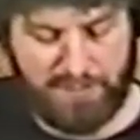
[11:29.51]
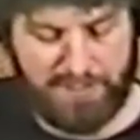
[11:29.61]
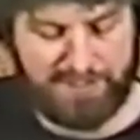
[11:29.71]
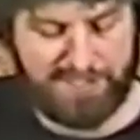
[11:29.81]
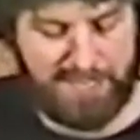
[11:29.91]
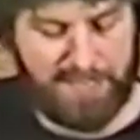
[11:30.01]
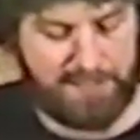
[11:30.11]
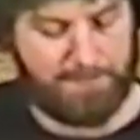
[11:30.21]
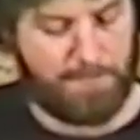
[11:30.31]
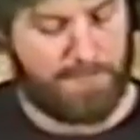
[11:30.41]
and
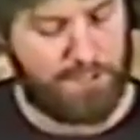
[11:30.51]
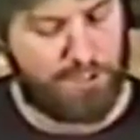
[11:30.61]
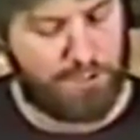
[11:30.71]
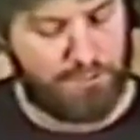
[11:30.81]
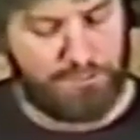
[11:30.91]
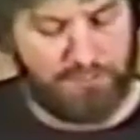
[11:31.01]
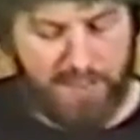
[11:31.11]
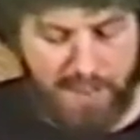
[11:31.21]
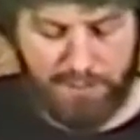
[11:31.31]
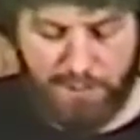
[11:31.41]
said, you do
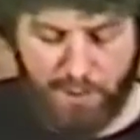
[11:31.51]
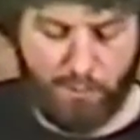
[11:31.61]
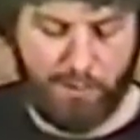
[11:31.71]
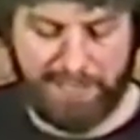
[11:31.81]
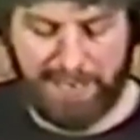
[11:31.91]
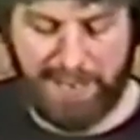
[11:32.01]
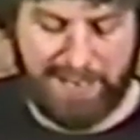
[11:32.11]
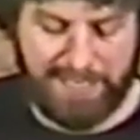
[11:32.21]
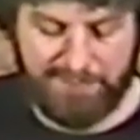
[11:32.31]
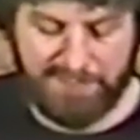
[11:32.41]
not know what
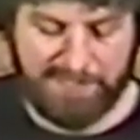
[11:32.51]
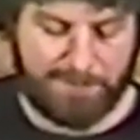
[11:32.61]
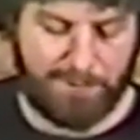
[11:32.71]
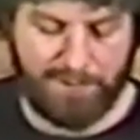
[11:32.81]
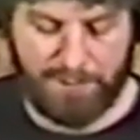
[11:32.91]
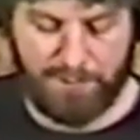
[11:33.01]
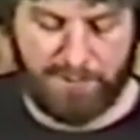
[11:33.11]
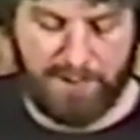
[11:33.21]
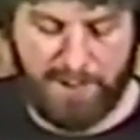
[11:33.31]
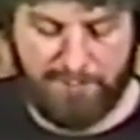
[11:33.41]
kind of spirit you
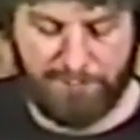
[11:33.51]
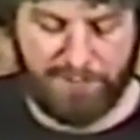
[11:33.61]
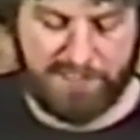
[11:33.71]
are of,